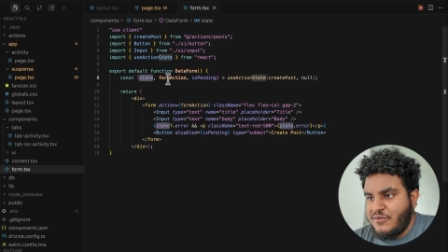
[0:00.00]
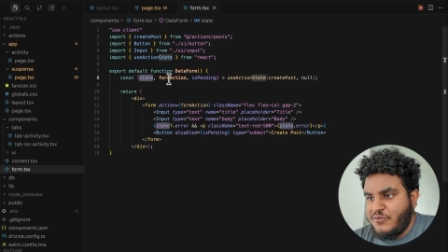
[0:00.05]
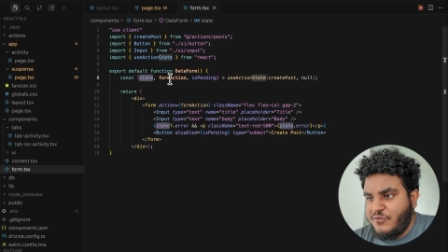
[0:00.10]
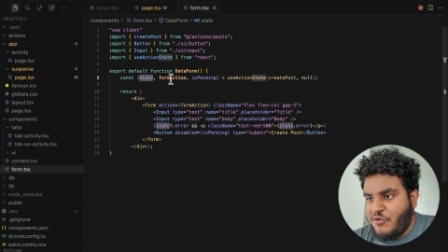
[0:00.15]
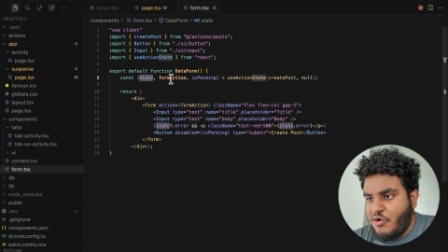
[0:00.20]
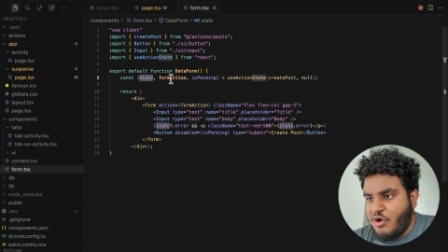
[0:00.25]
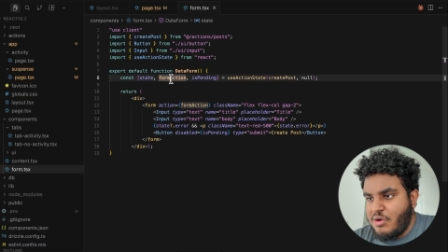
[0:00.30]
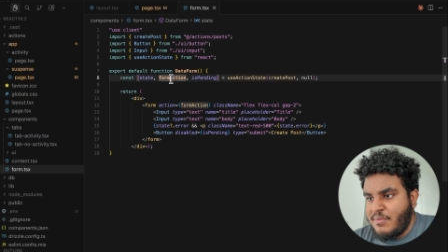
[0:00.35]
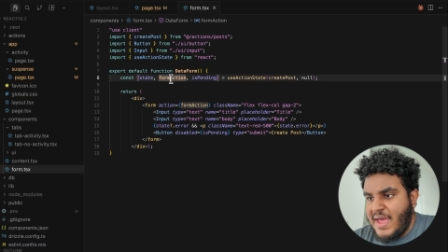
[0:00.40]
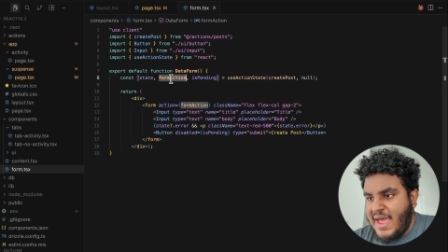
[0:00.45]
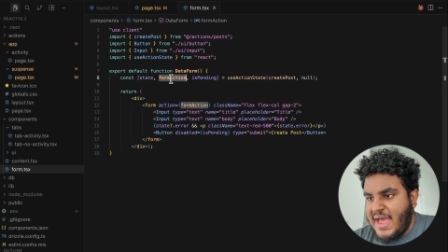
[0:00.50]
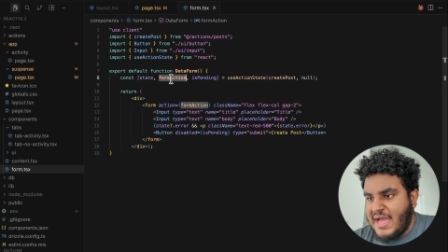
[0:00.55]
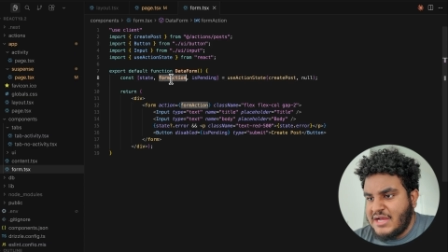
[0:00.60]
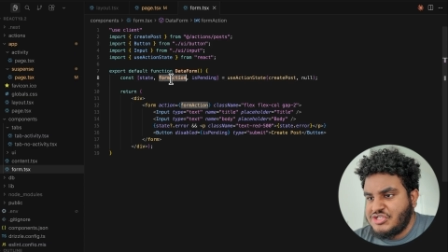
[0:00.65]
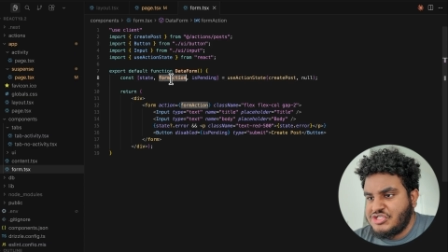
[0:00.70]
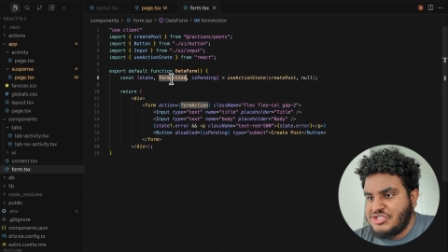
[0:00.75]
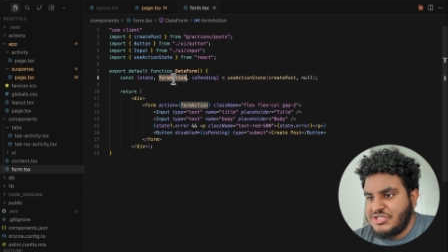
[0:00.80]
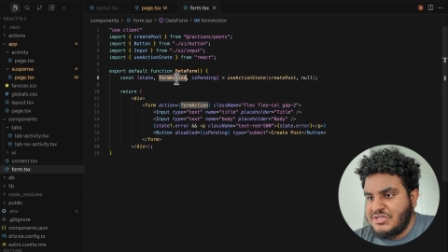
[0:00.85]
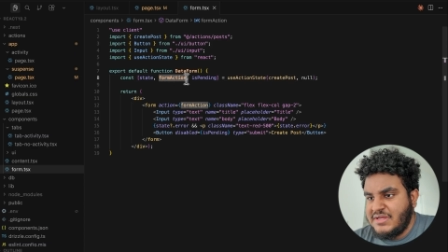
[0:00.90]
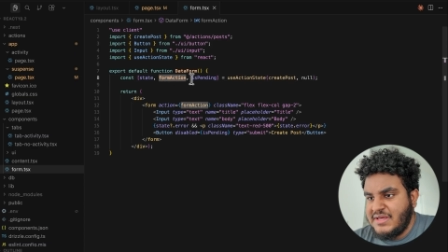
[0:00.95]
form
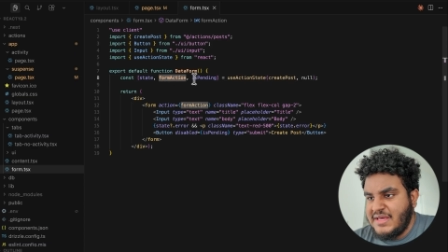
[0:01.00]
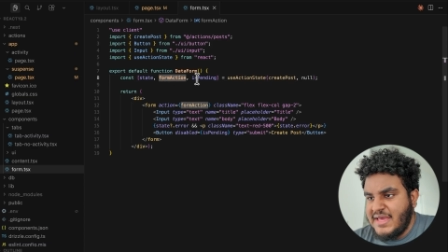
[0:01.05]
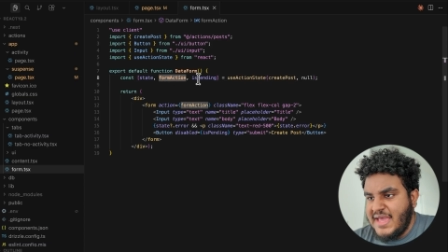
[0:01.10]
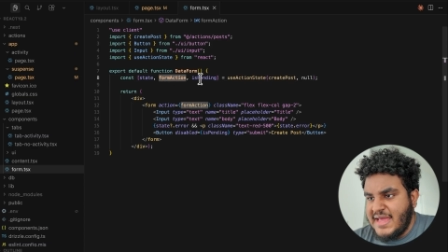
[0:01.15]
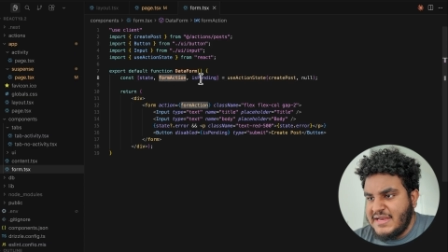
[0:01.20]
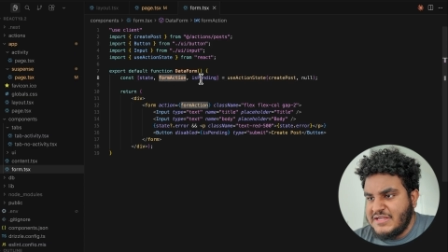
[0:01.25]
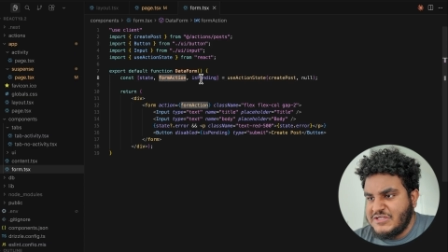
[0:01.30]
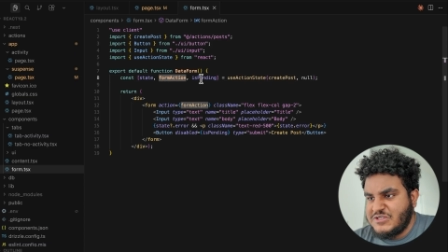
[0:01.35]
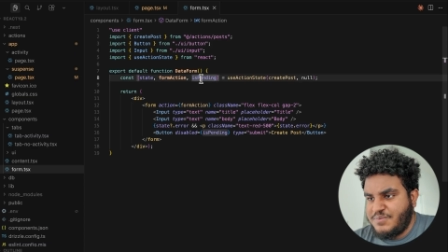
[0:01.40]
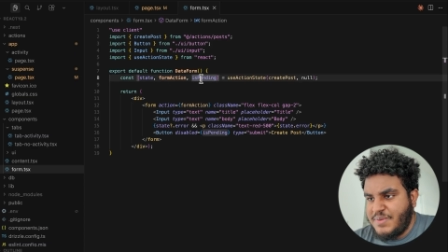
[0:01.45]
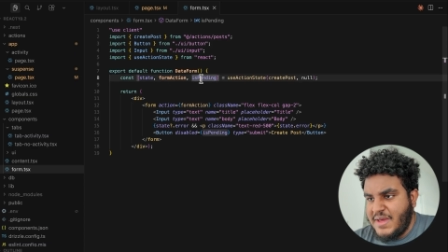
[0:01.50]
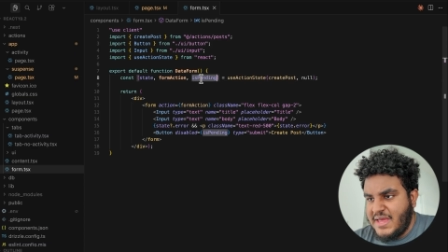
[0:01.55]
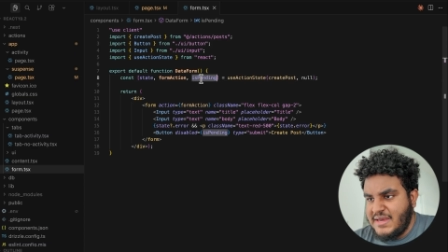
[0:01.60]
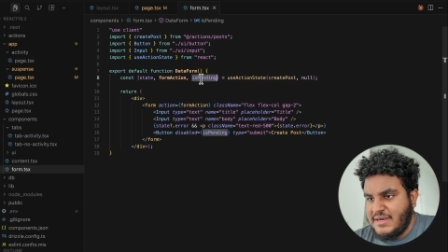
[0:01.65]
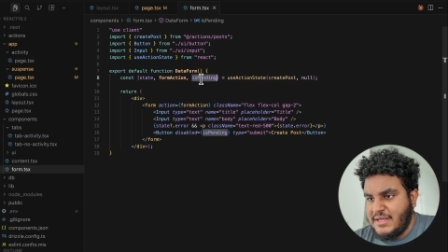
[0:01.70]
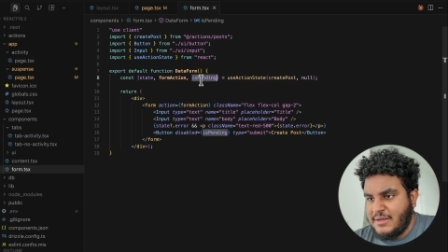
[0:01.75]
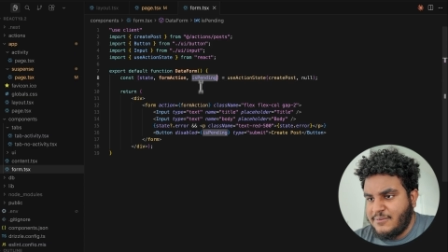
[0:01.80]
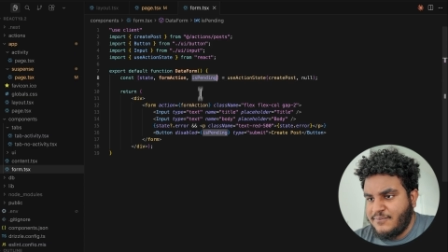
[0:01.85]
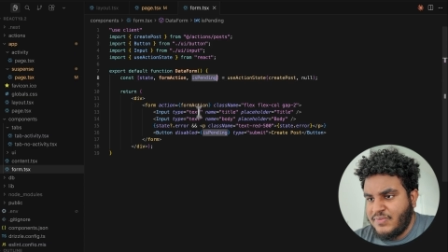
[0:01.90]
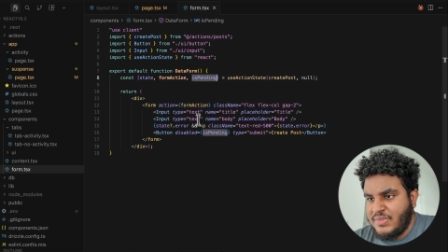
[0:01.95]
action, and is
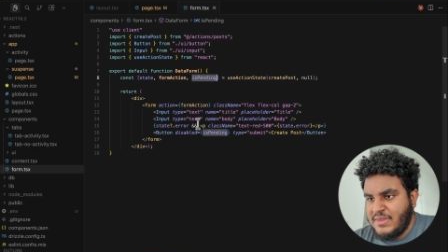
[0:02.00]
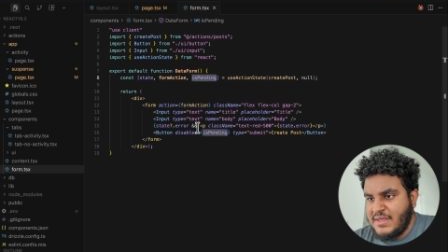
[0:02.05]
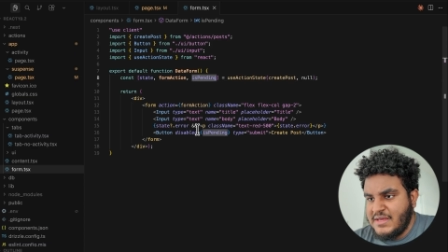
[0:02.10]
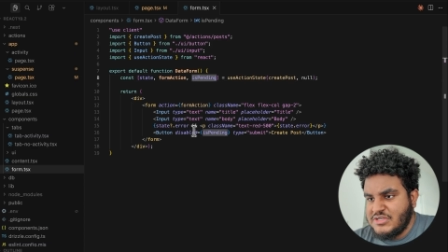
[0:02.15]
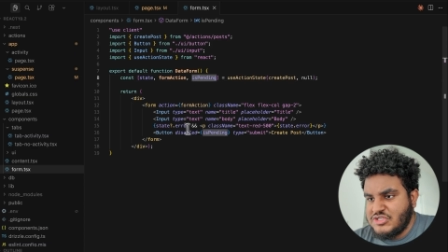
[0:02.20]
pending.